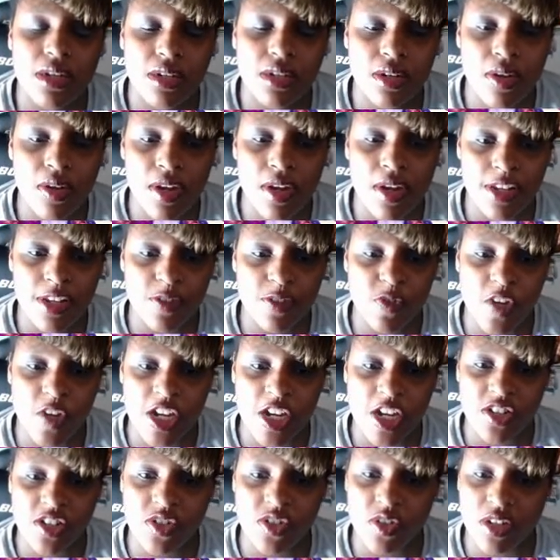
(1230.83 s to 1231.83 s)
During this
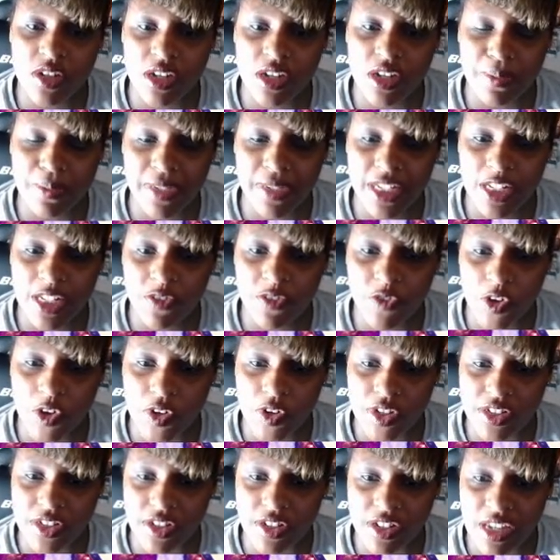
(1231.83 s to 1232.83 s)
phase, you can completely
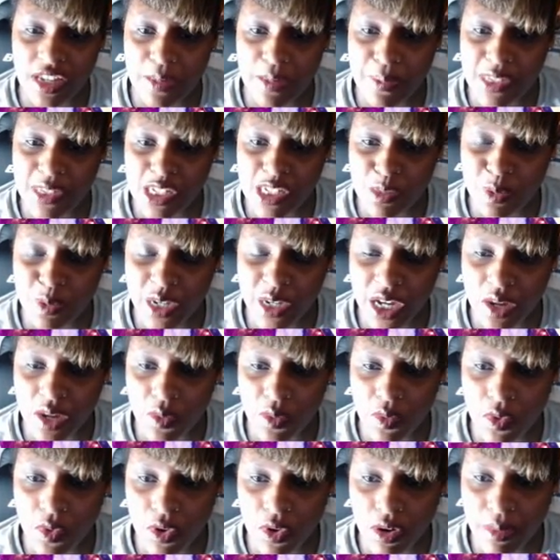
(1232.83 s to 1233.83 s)
focus on keeping the
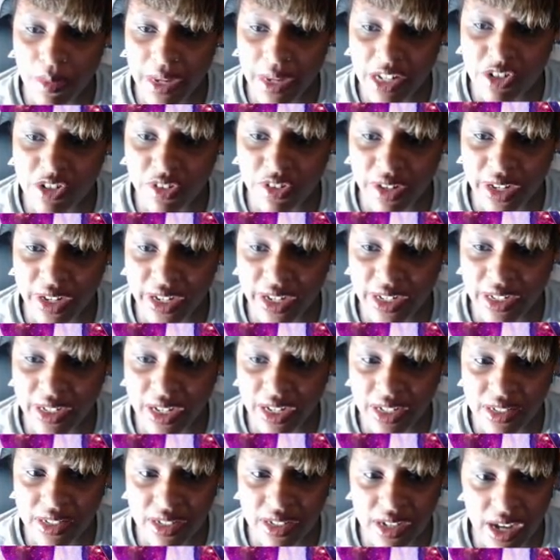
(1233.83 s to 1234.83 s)
spaghetti warm and trying
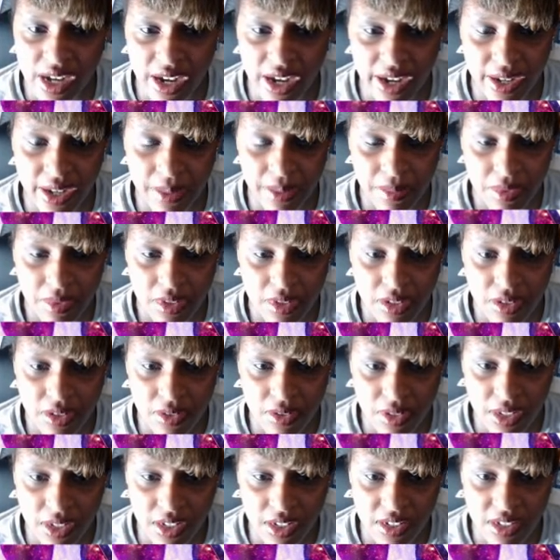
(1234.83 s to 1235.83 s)
not to die. To
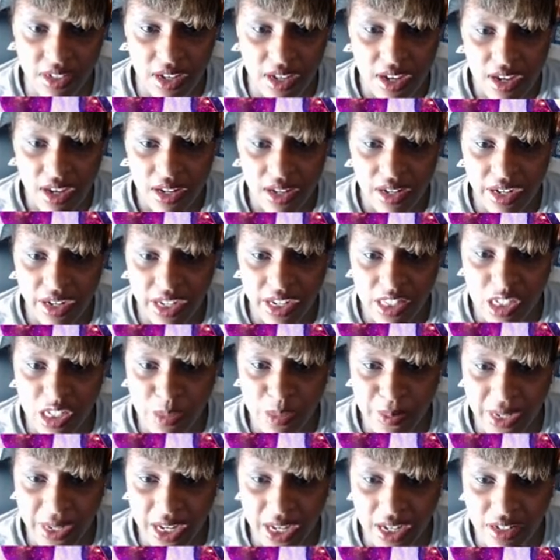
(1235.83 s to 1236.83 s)
do this, look at the
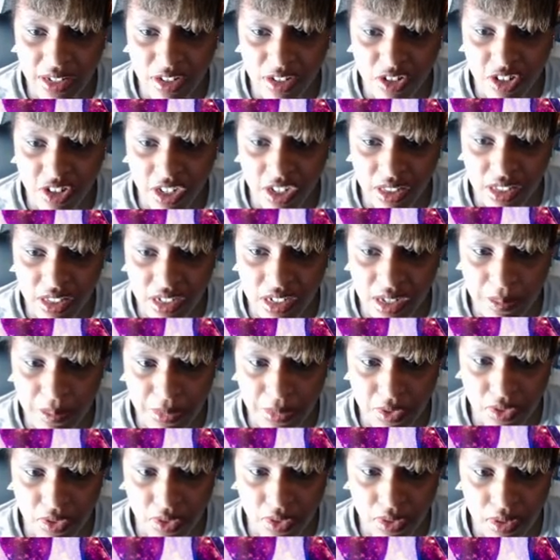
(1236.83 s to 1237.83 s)
spaghetti to check the
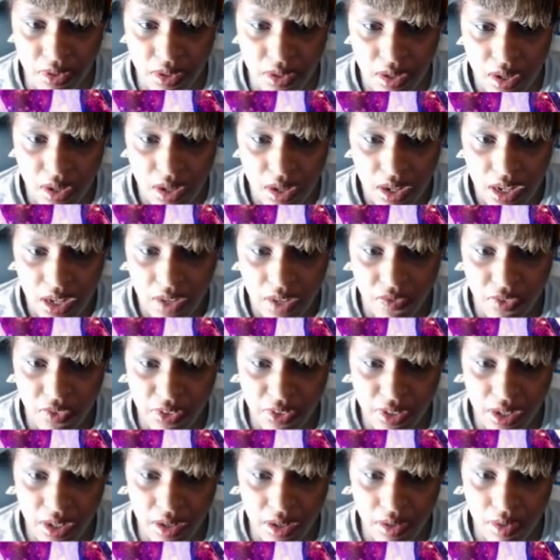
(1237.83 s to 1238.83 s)
temperature. If you're
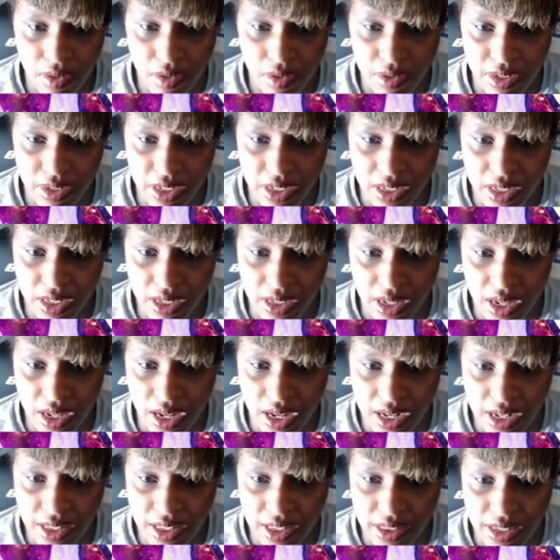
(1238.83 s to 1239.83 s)
not holding
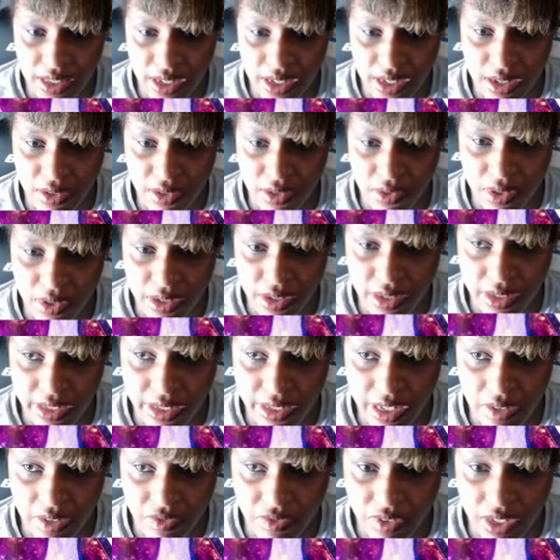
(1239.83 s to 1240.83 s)
anything, you can
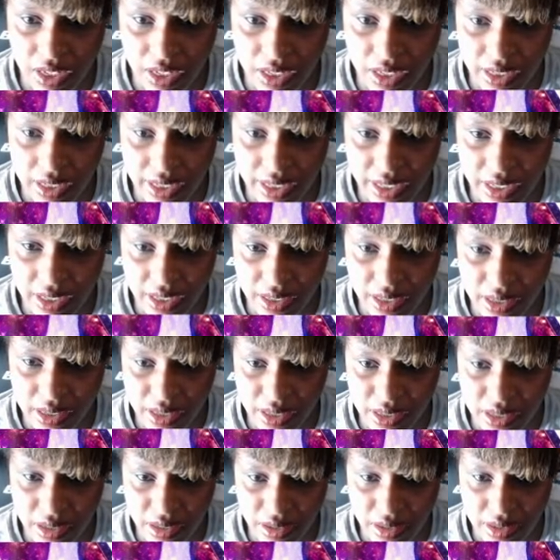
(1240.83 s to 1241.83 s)
left click
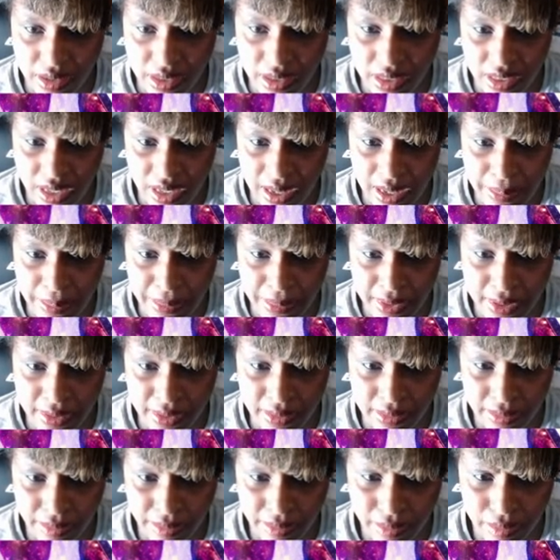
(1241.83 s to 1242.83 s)
to start slapping.
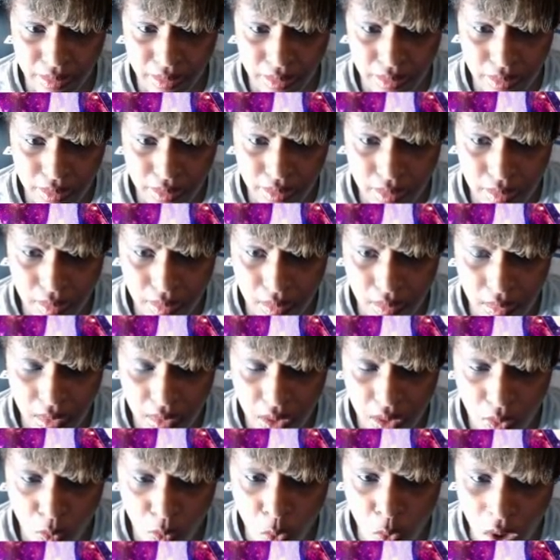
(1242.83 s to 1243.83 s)

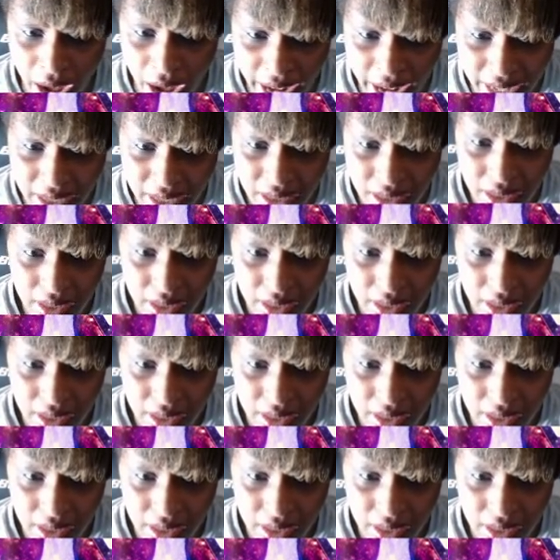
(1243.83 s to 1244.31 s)
What?